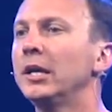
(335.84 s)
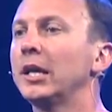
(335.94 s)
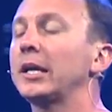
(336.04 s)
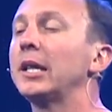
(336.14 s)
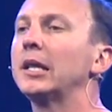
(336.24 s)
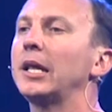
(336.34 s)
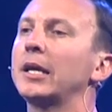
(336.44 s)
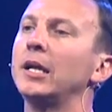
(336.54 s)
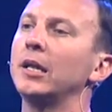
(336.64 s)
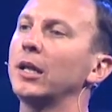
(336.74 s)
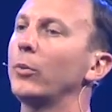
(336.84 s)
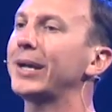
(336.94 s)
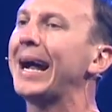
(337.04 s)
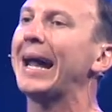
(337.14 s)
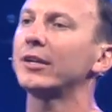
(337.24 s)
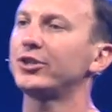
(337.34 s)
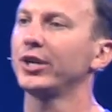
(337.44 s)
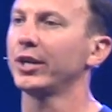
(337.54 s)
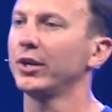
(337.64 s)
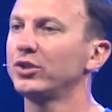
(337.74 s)
Like, like, like what college you're
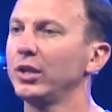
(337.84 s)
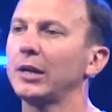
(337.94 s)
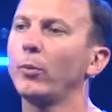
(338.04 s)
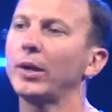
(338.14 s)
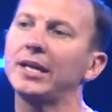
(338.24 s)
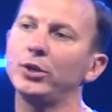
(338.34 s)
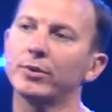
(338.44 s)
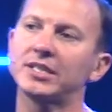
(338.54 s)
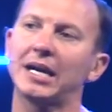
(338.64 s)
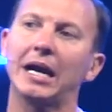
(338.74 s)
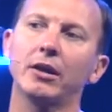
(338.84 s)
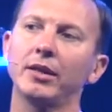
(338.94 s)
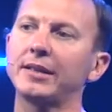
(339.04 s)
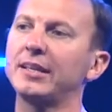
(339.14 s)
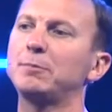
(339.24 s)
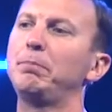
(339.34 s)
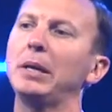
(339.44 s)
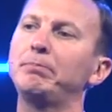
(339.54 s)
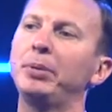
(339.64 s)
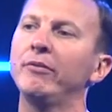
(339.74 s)
going to go to, like when can you retire, like these
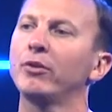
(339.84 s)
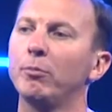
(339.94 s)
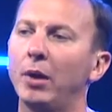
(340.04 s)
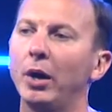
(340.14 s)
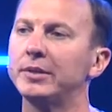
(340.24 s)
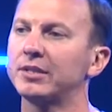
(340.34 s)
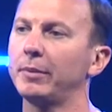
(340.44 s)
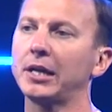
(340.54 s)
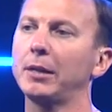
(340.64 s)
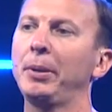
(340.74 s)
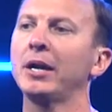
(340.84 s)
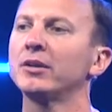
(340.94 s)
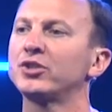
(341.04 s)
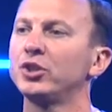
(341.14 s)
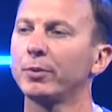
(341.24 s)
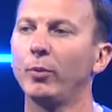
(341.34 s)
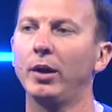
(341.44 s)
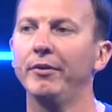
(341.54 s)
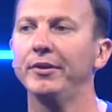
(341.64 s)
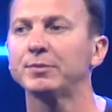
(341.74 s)
big pivotal moments. Am I going to parent super
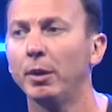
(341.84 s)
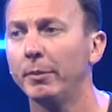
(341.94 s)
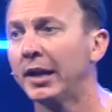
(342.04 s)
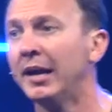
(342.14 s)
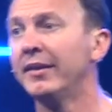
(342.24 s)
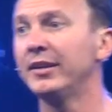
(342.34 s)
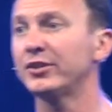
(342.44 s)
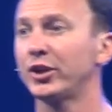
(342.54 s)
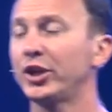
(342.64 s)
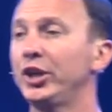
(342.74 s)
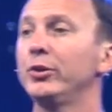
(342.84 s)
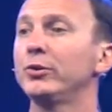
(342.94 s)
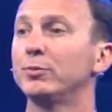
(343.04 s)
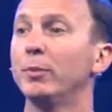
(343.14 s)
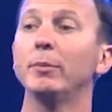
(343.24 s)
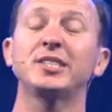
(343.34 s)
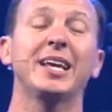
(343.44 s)
well in this moment? These are huge moments.